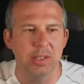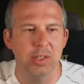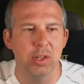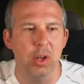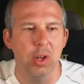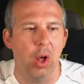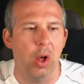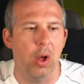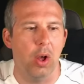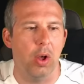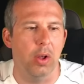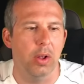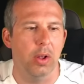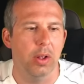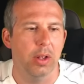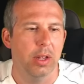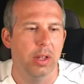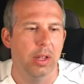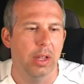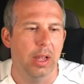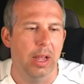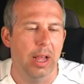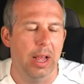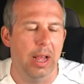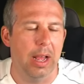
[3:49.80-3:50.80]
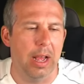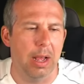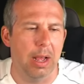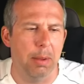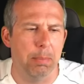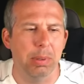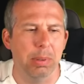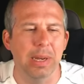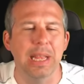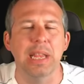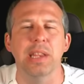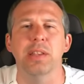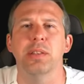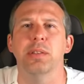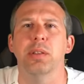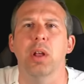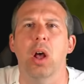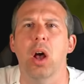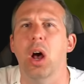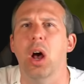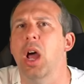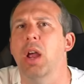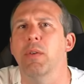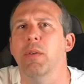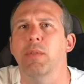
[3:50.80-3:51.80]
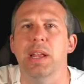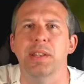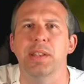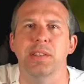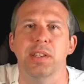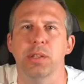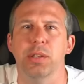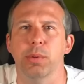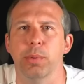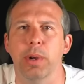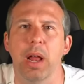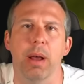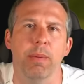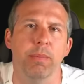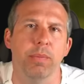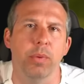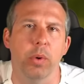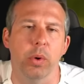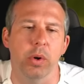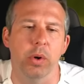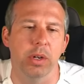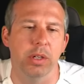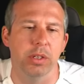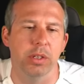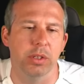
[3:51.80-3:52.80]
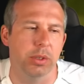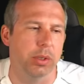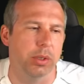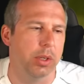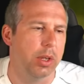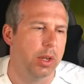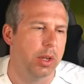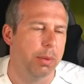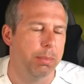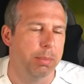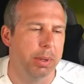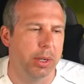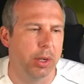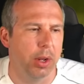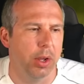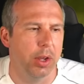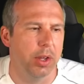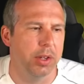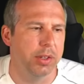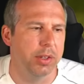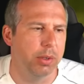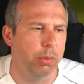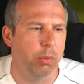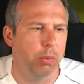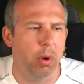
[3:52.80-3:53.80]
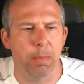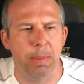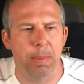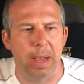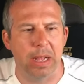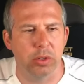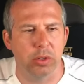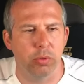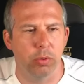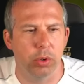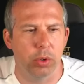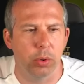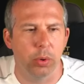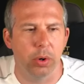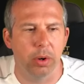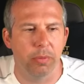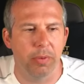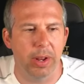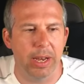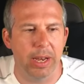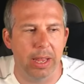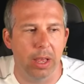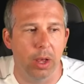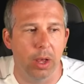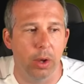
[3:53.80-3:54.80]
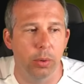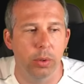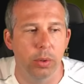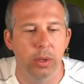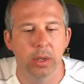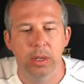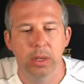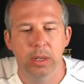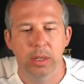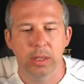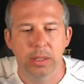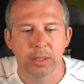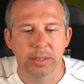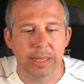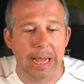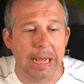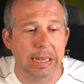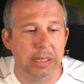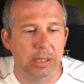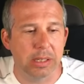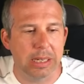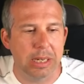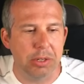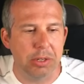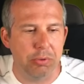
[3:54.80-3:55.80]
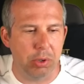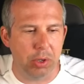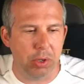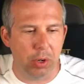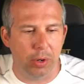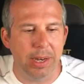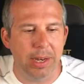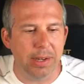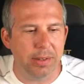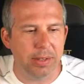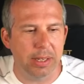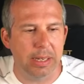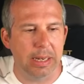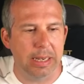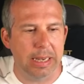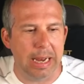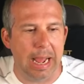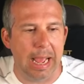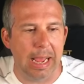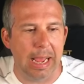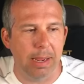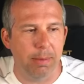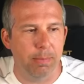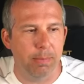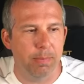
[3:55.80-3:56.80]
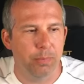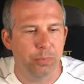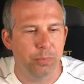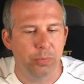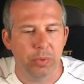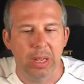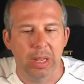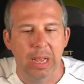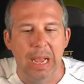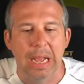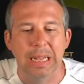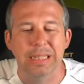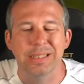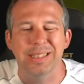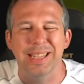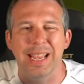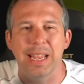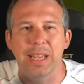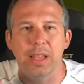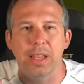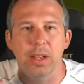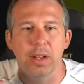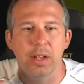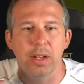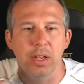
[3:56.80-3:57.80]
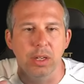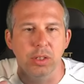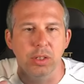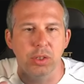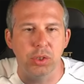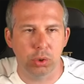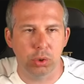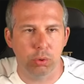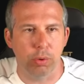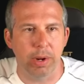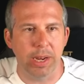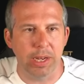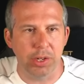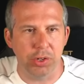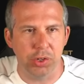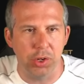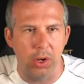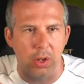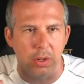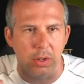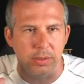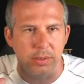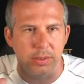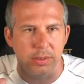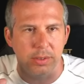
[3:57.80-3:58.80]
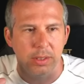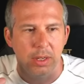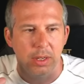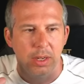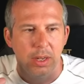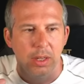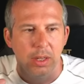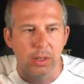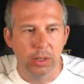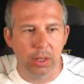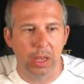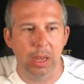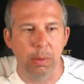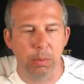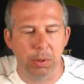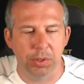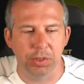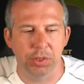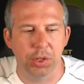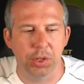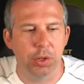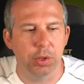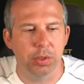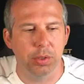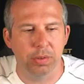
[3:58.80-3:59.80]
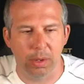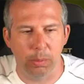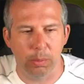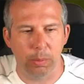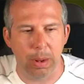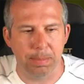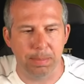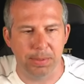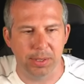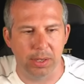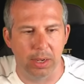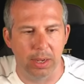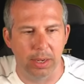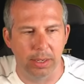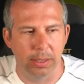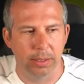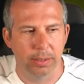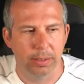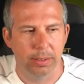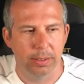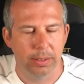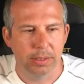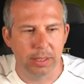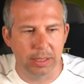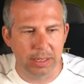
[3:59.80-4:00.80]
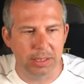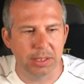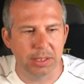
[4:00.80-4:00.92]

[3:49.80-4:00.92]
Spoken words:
is not, please high-res this one up for us because we're about to record a video. Dan's literally gone into the game and taken screenshots that he wants to use for the website. So